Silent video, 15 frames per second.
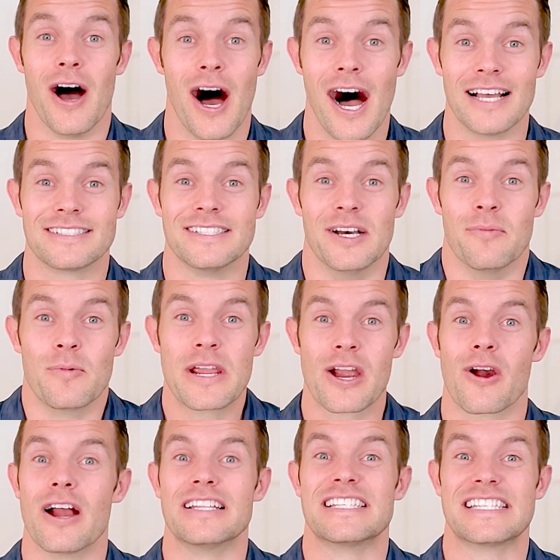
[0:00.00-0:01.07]
Awesome. We are
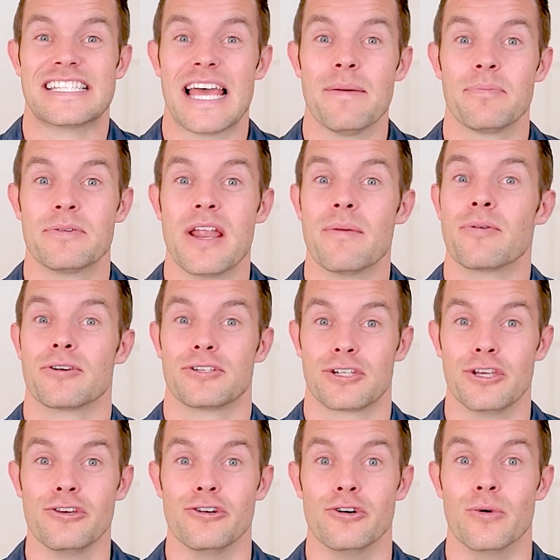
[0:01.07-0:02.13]
on step number
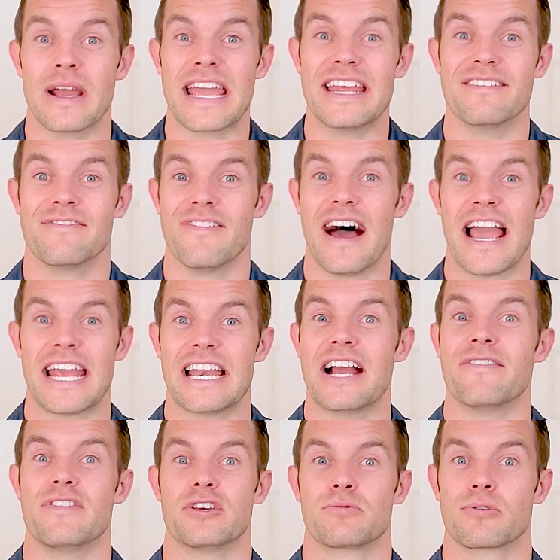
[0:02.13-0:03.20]
2, invite,
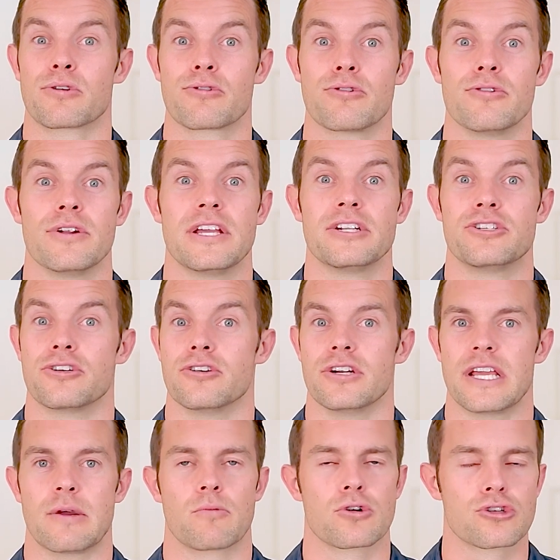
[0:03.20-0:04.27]
of this recruiting
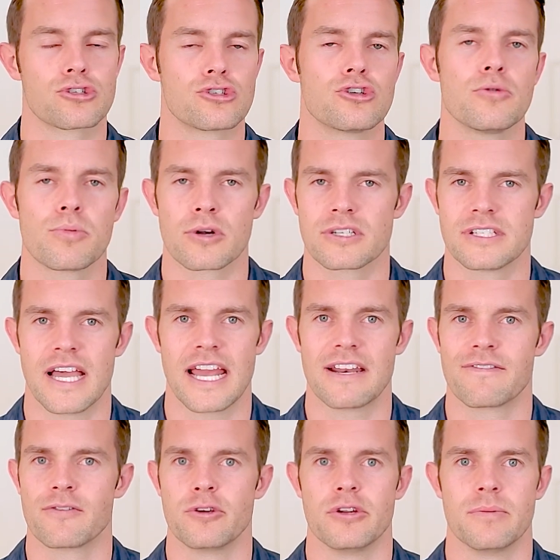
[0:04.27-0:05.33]
journey. We're super excited
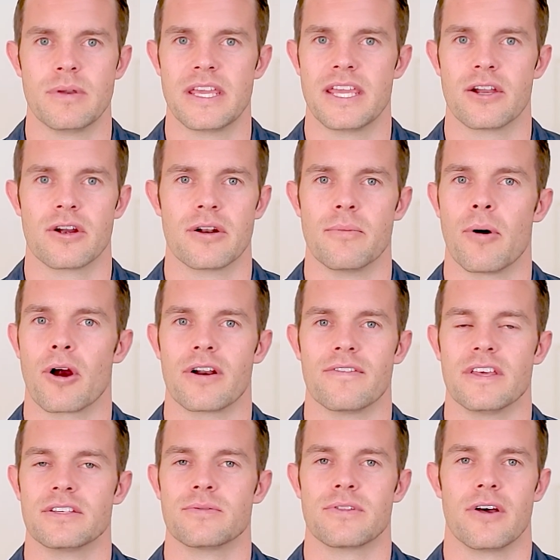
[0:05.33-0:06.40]
for you to be here and a part of
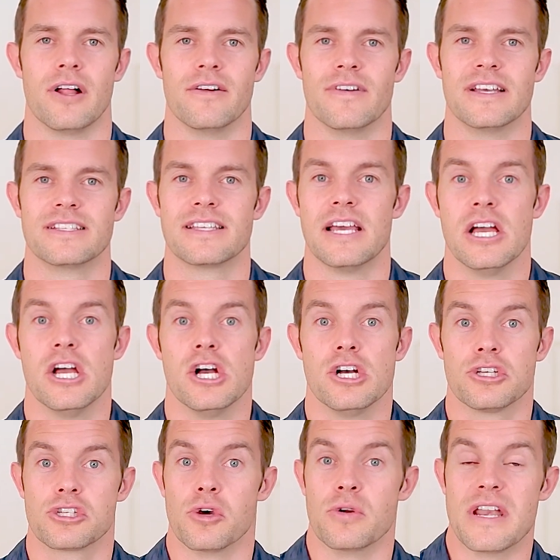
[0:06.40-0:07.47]
this with all of us.
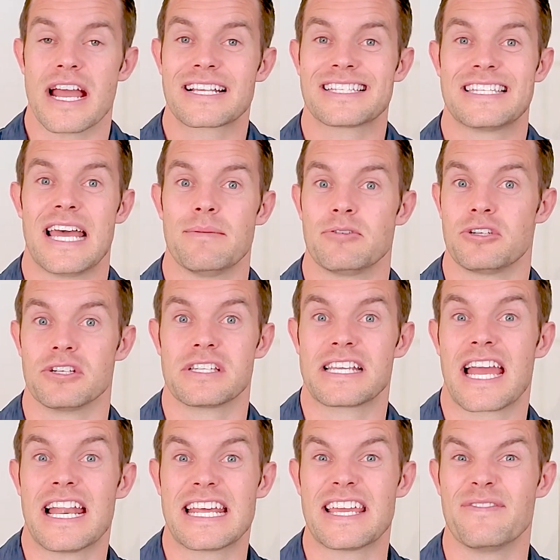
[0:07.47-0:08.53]
So next steps, just to
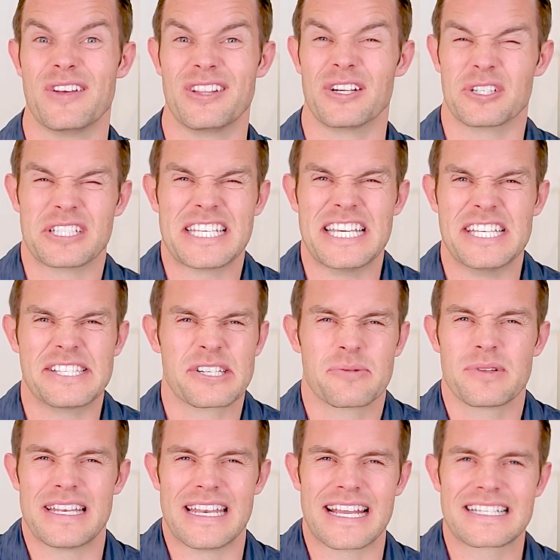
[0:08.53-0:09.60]
kind of give you a little teaser
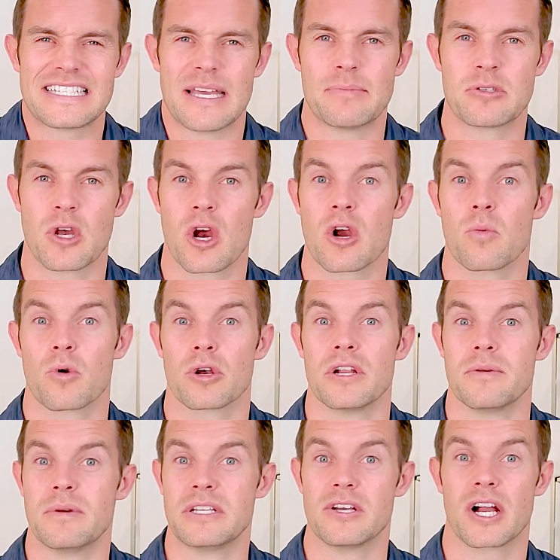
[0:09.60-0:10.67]
what the next steps are, we're going
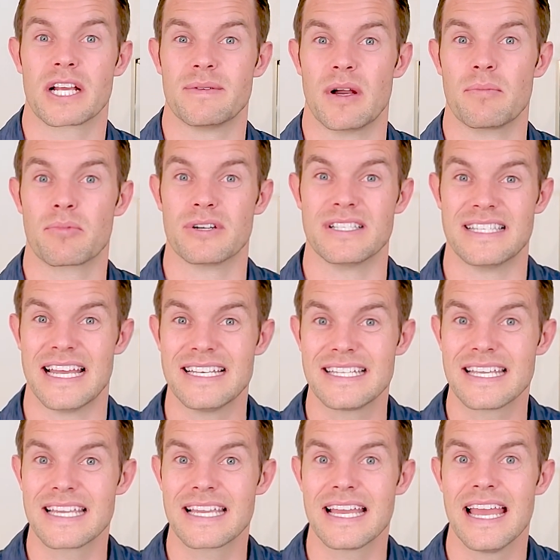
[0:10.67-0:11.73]
to be talking about
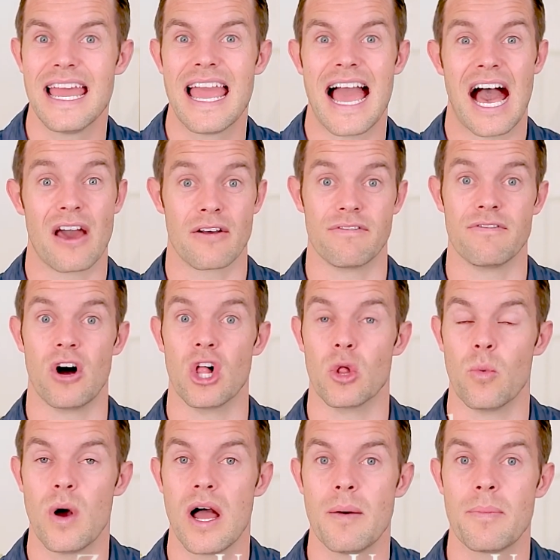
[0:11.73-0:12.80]
presenting, how to
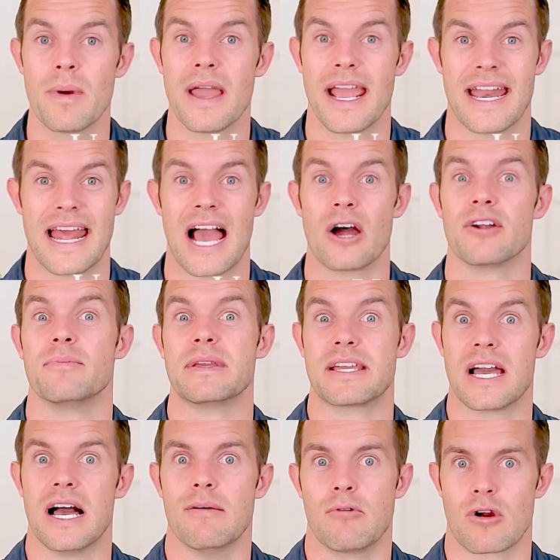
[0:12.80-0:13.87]
follow up, and how to
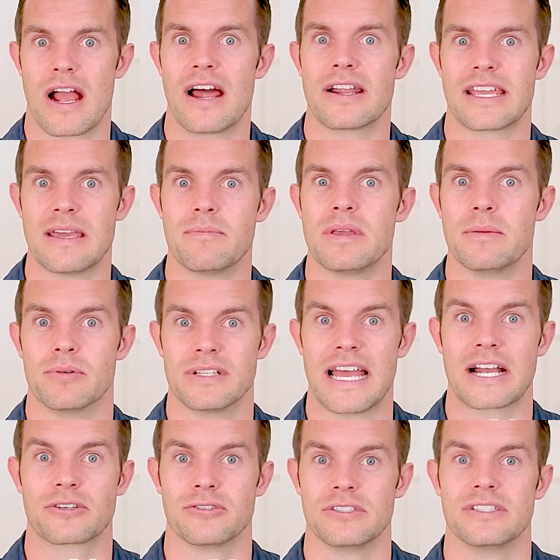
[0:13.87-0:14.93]
become, or how to get people to
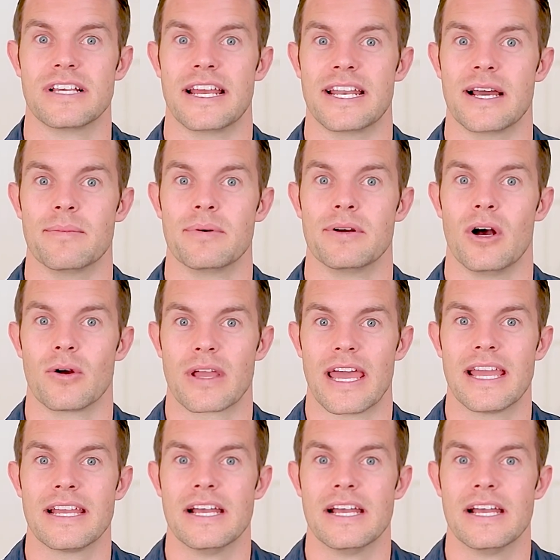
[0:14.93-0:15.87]
actually sign up, okay?